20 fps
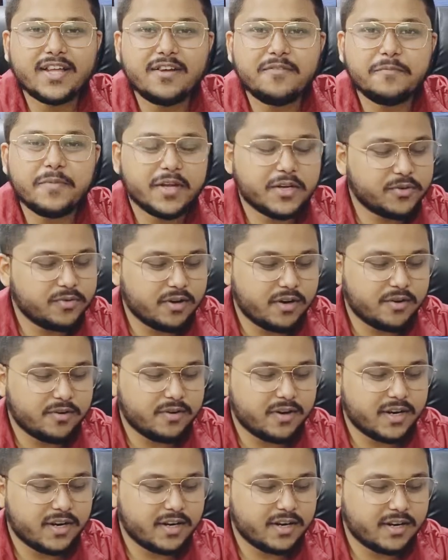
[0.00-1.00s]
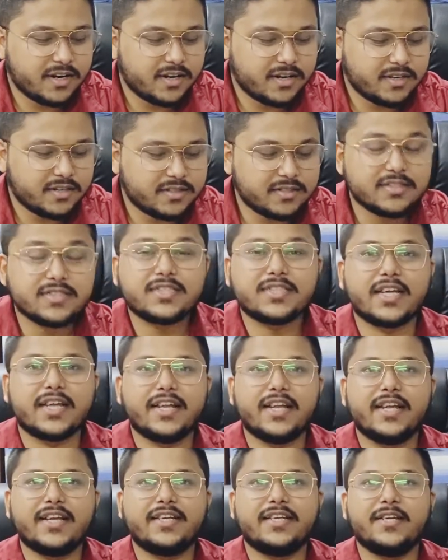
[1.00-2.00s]
back to our
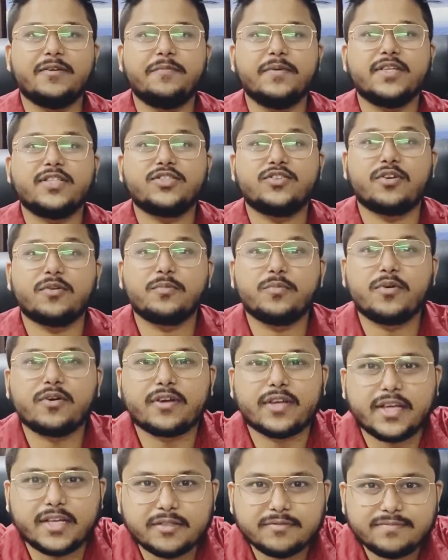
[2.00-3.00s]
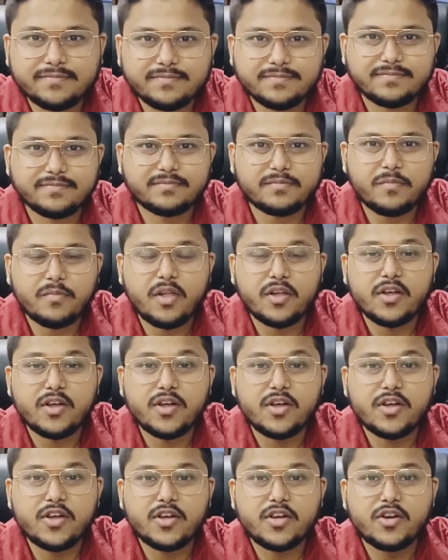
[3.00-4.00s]
channel DB Stockbroking.
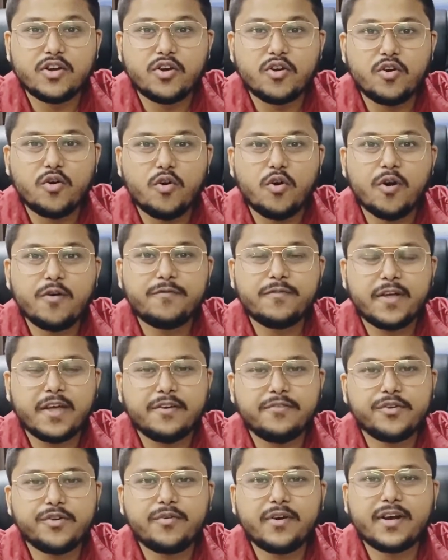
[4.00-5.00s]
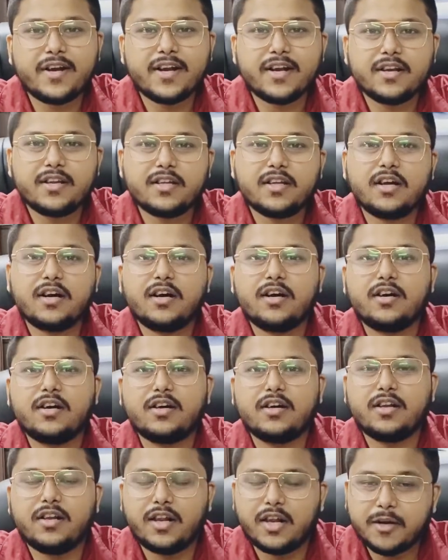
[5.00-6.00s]
Hope everyone
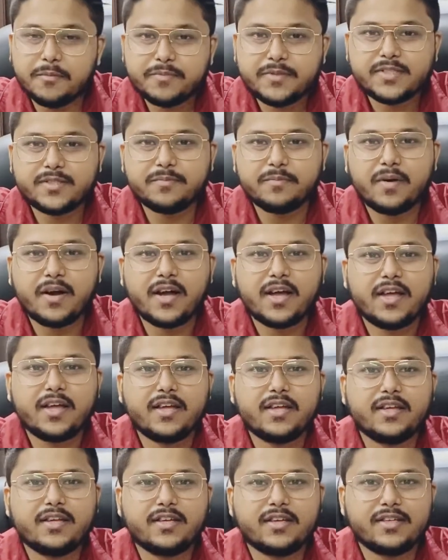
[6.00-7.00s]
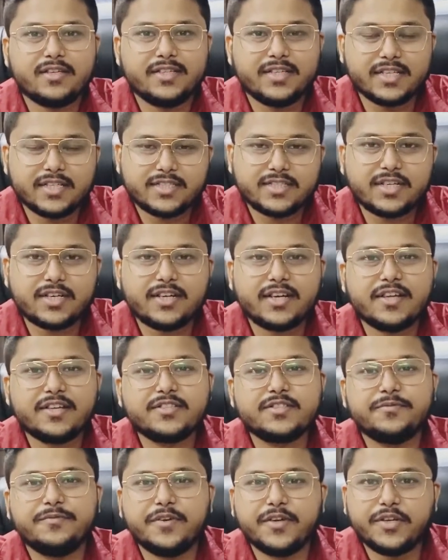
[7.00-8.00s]
loves my
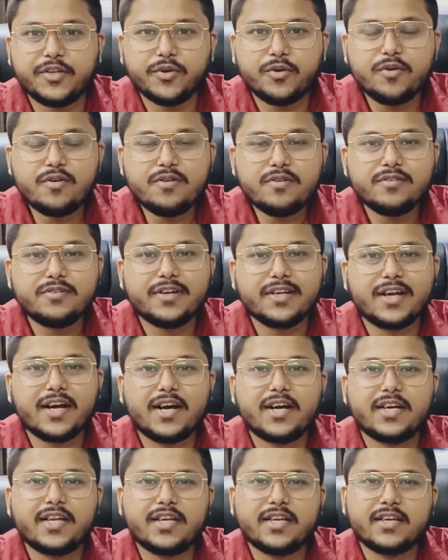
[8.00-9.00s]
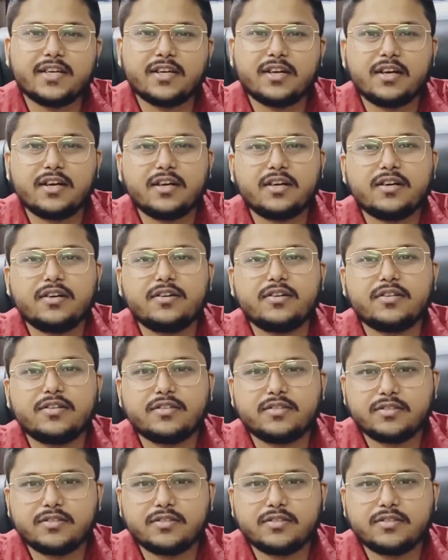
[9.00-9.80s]
yesterday's video regarding how